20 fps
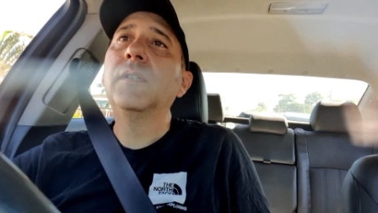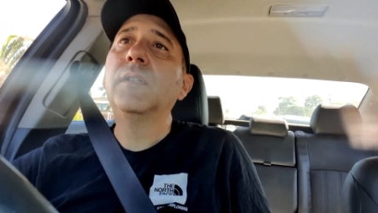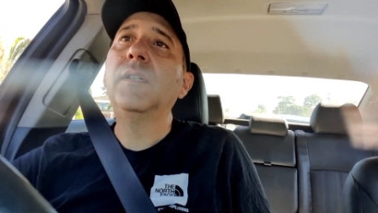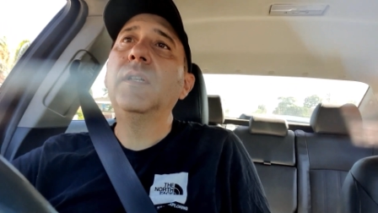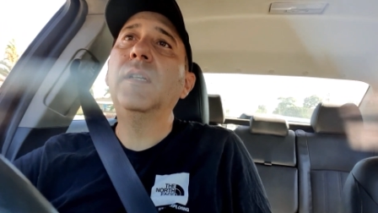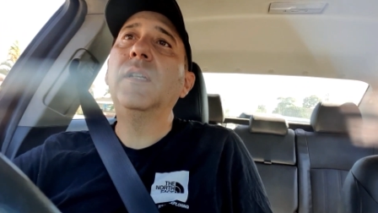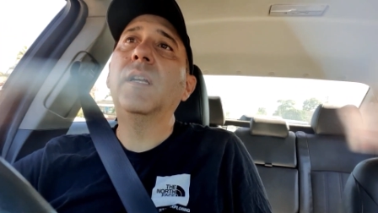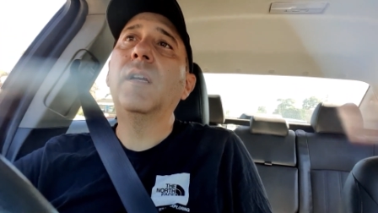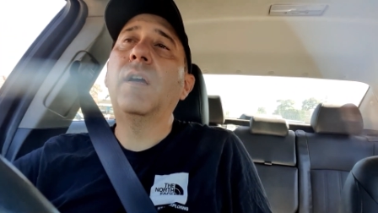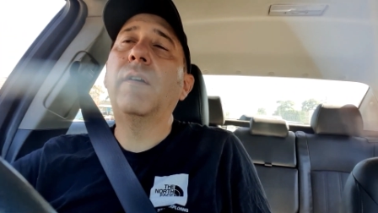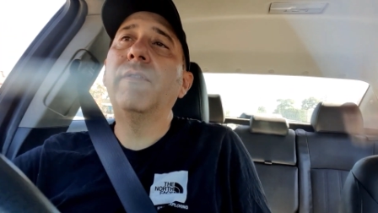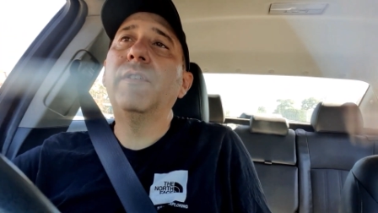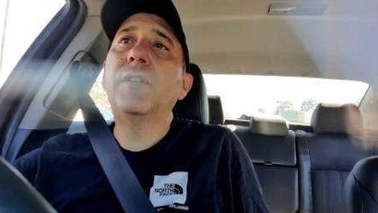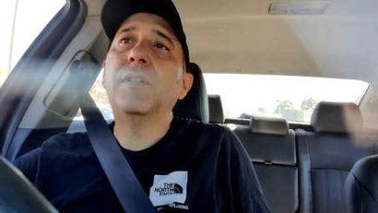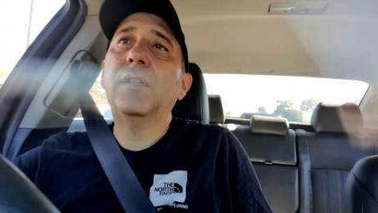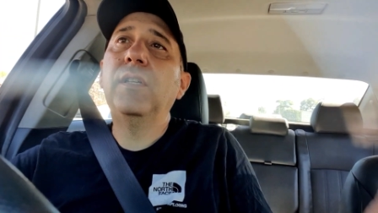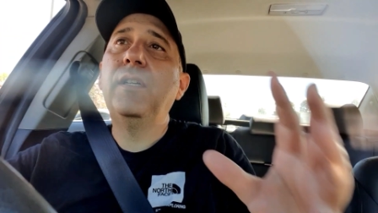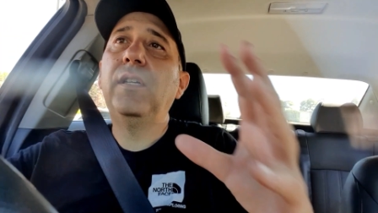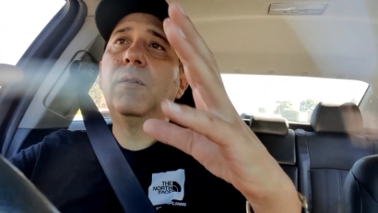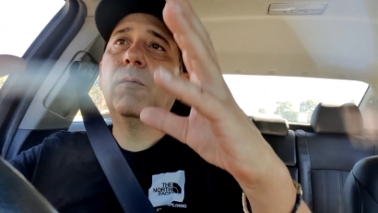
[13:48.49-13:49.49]
You know,
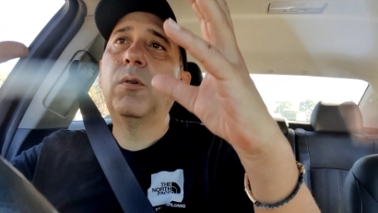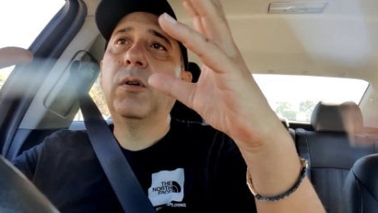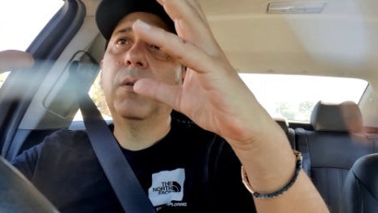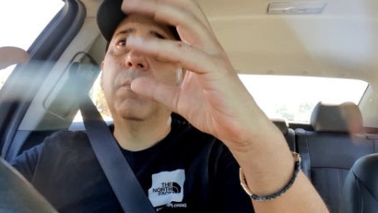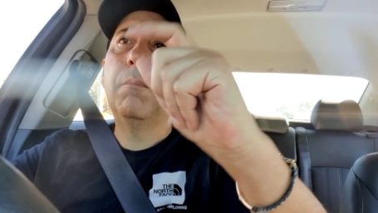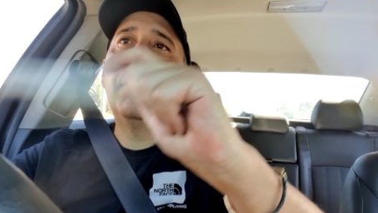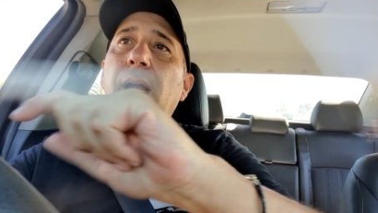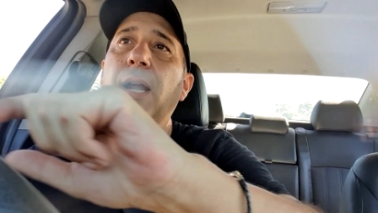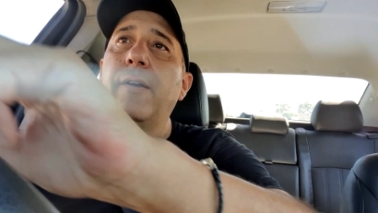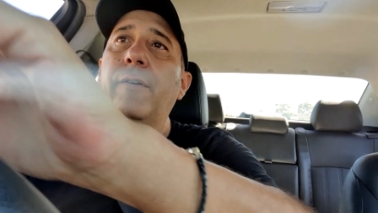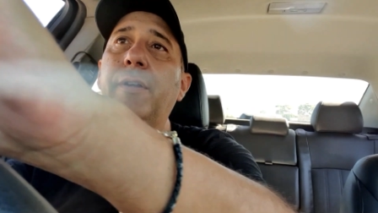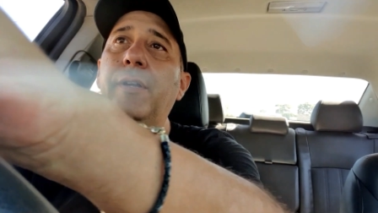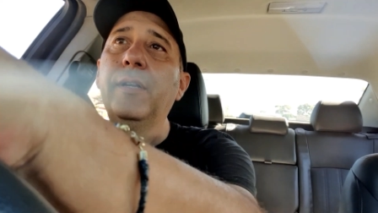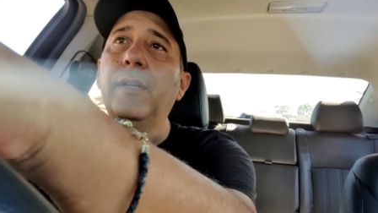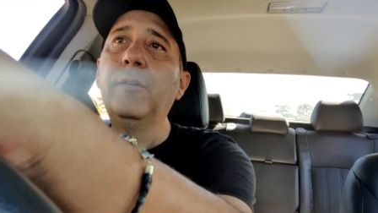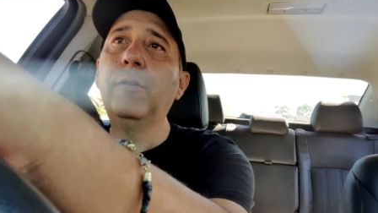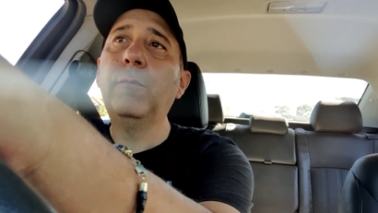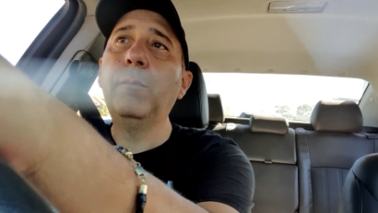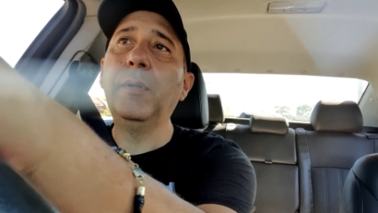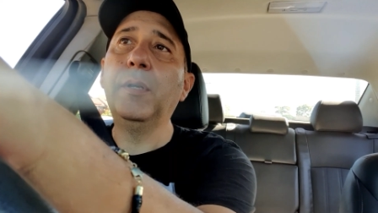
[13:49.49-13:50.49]
obviously you want to marry a
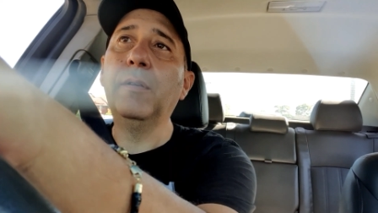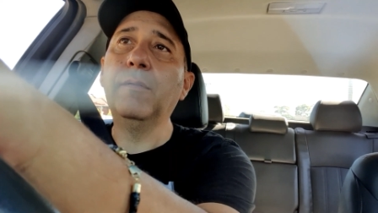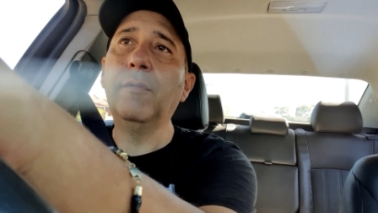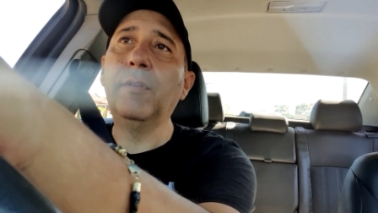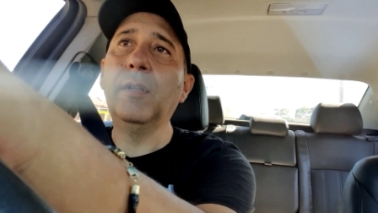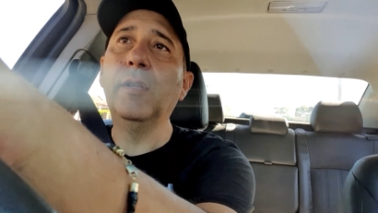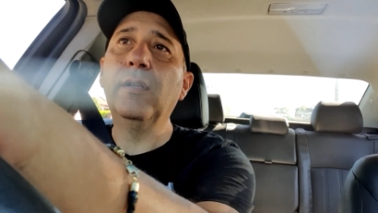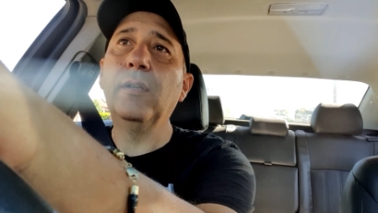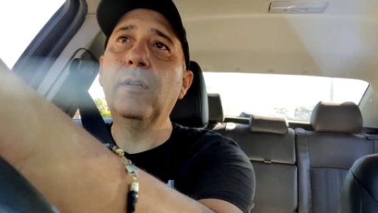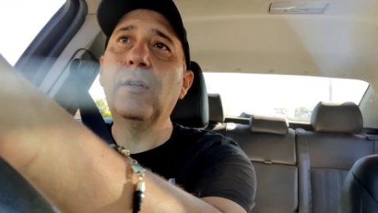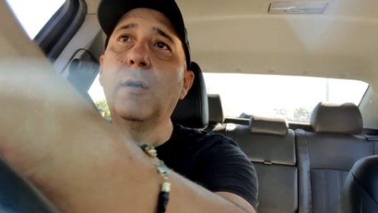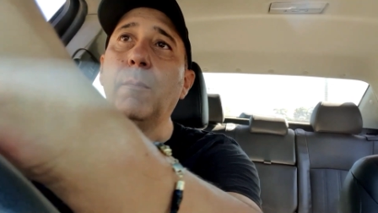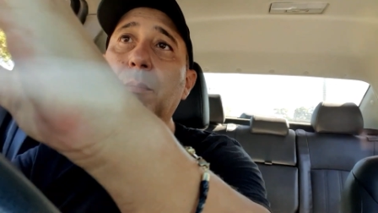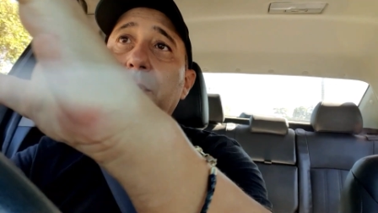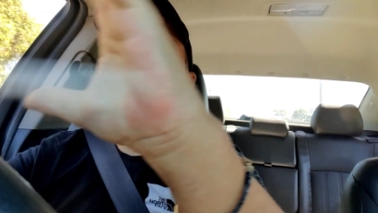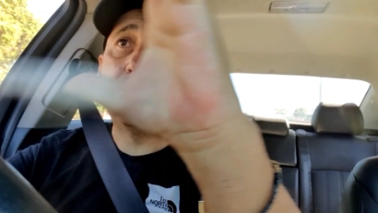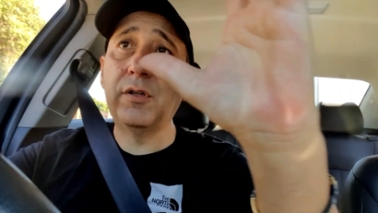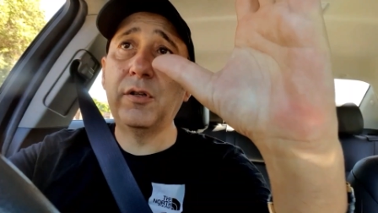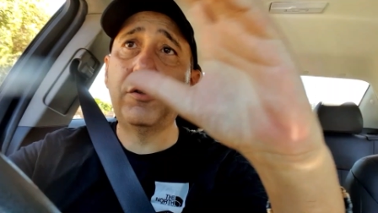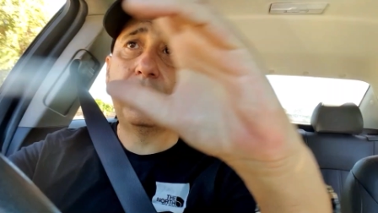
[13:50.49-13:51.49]
little bit of the
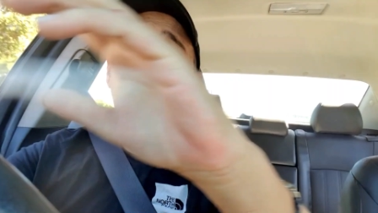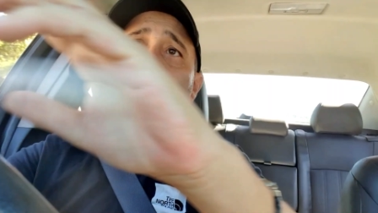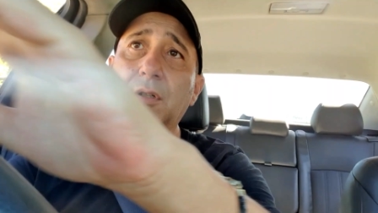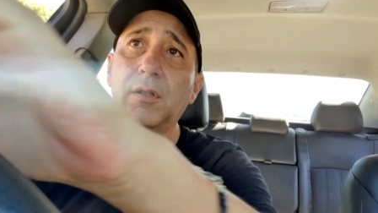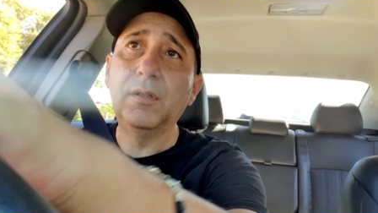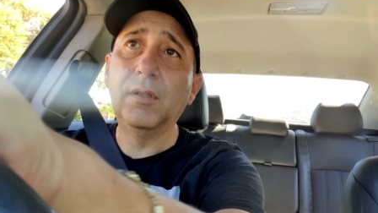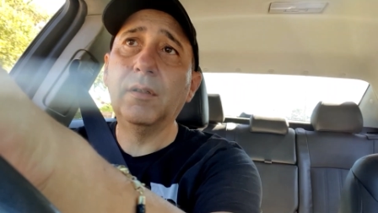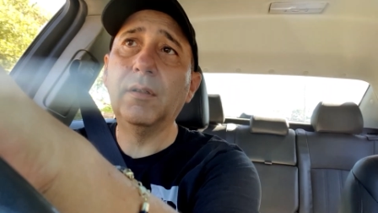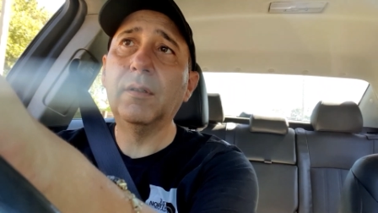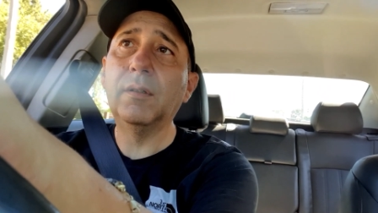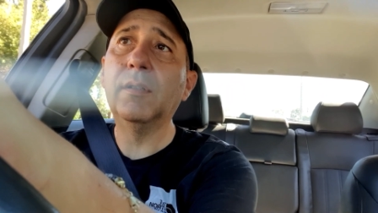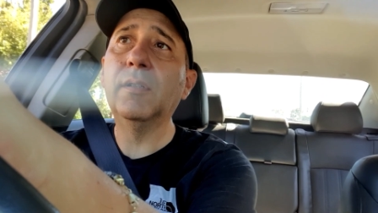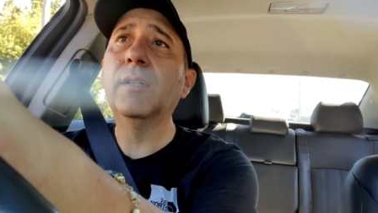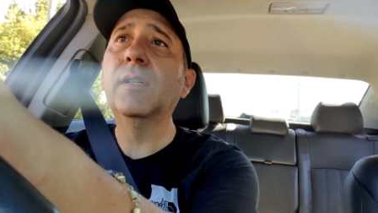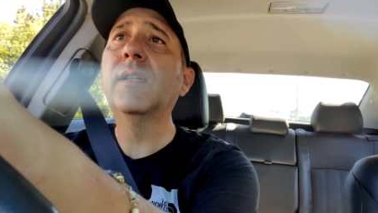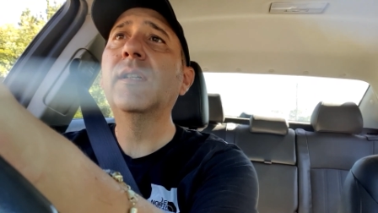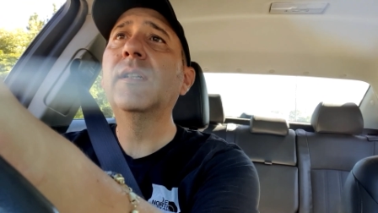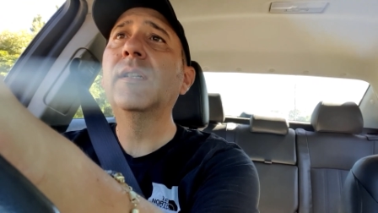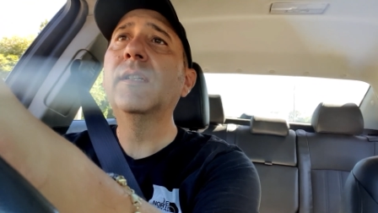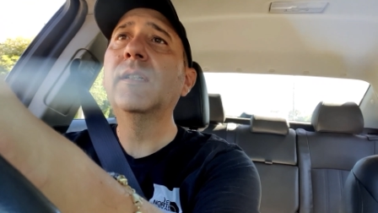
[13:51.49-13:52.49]
composition,
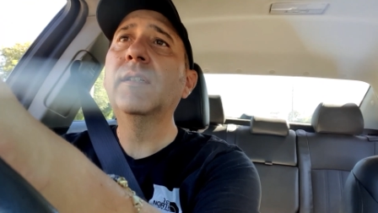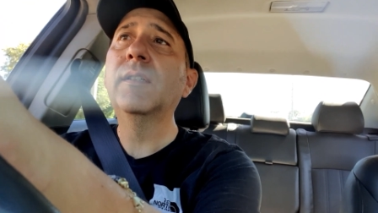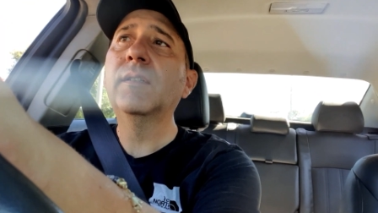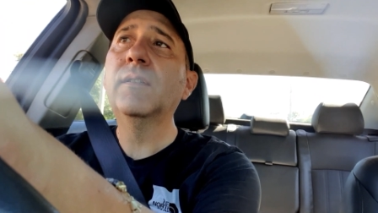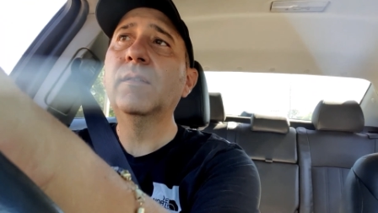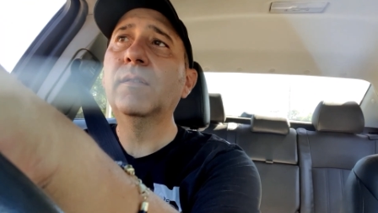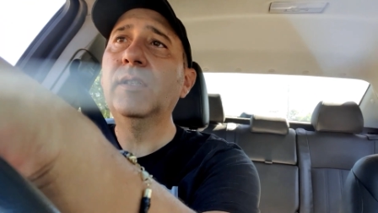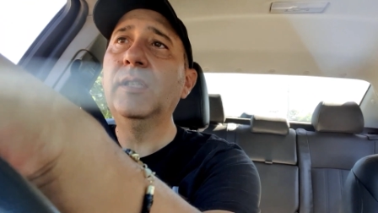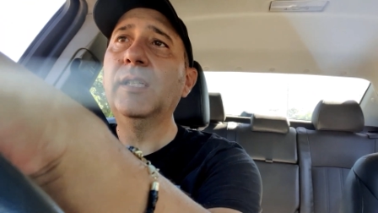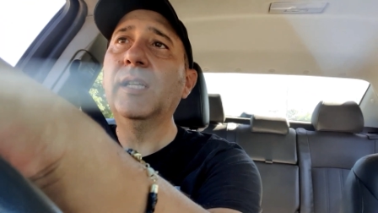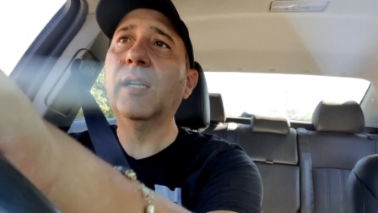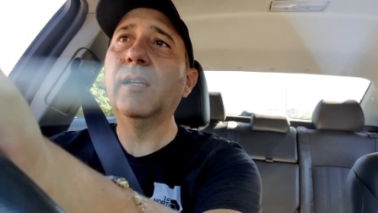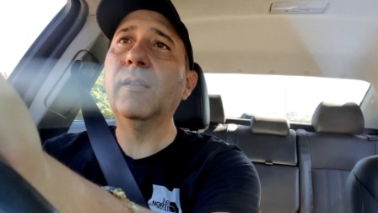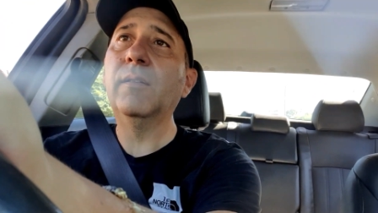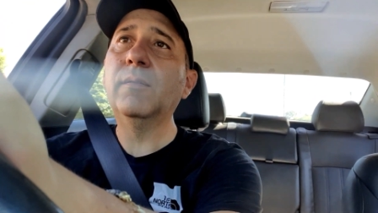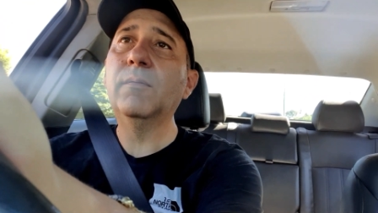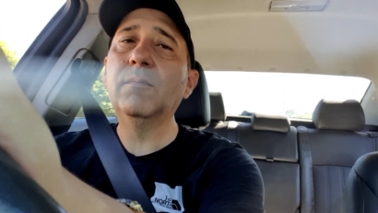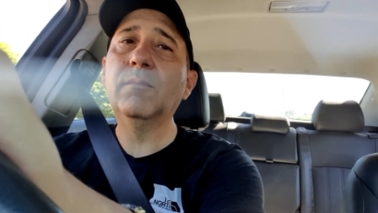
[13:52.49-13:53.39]
and you know,